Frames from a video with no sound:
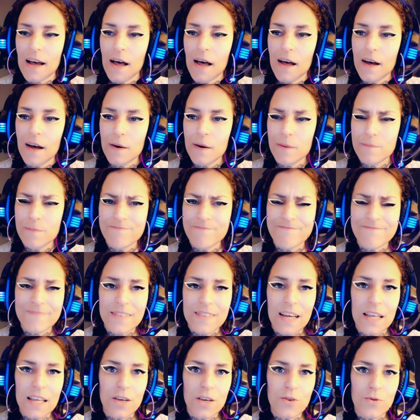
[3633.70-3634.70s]

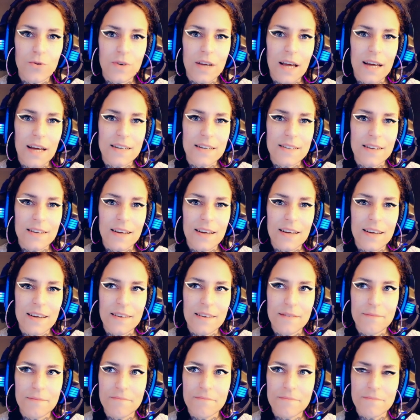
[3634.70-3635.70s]

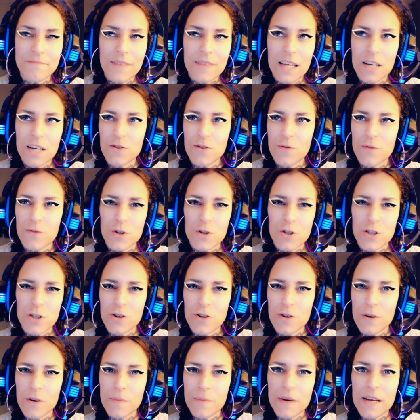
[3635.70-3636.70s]
a Kindle
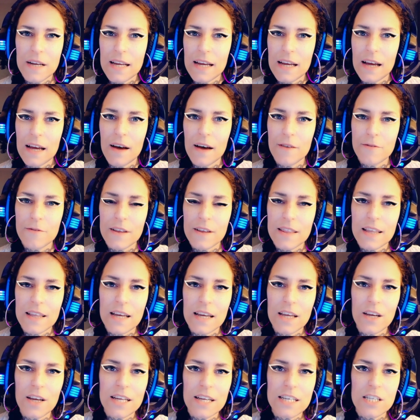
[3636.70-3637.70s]
version or a PDF. I
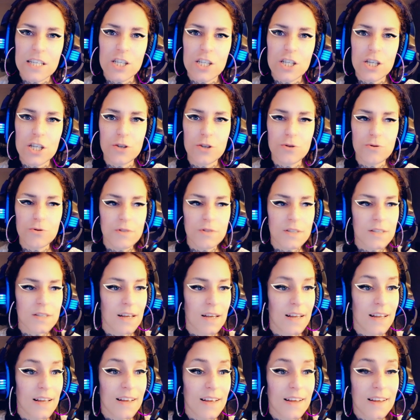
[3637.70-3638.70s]
think you get to choose.
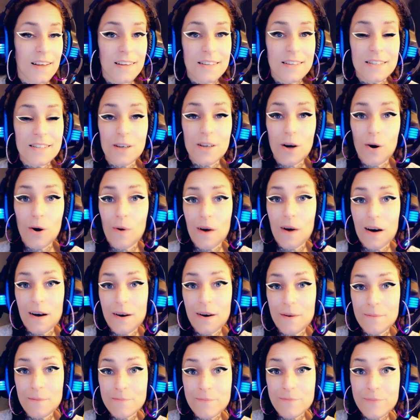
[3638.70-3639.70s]
So
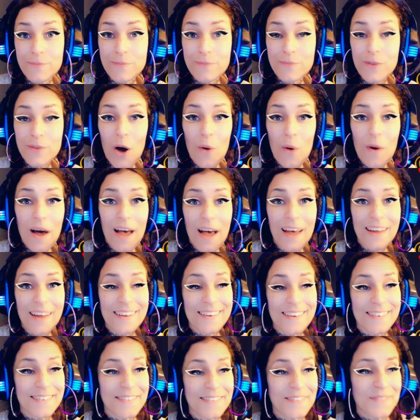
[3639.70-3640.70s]
go ahead
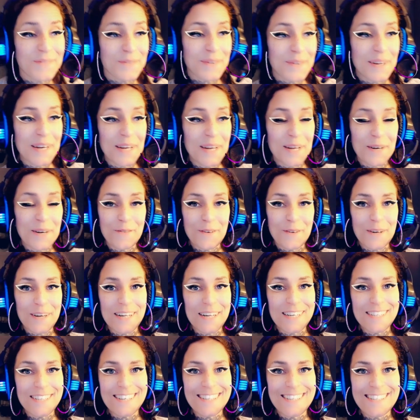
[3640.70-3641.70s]
and read it if you're
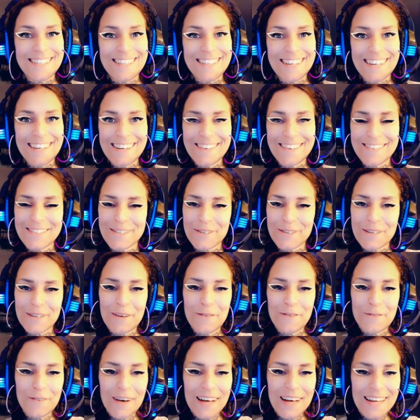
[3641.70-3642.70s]
interested. It was really
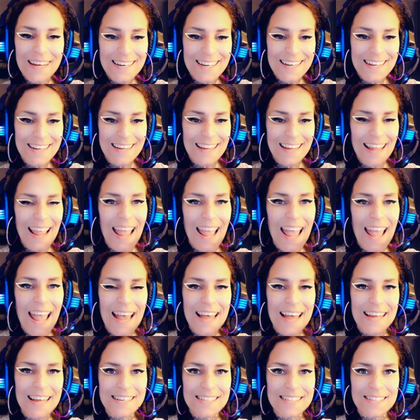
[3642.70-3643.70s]
fun.
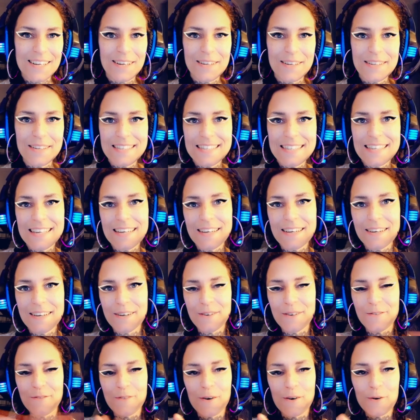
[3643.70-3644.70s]
And I'll see
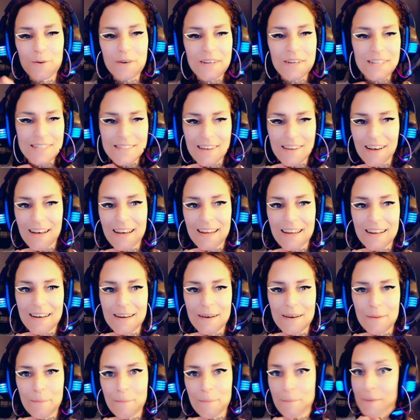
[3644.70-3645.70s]
you folks
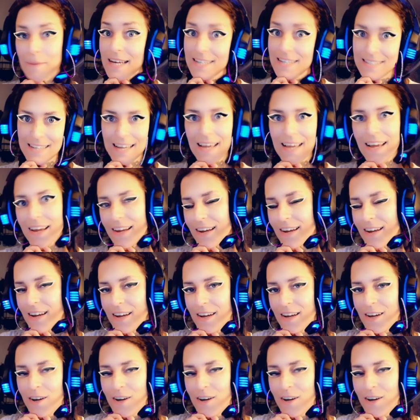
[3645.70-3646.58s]
on Monday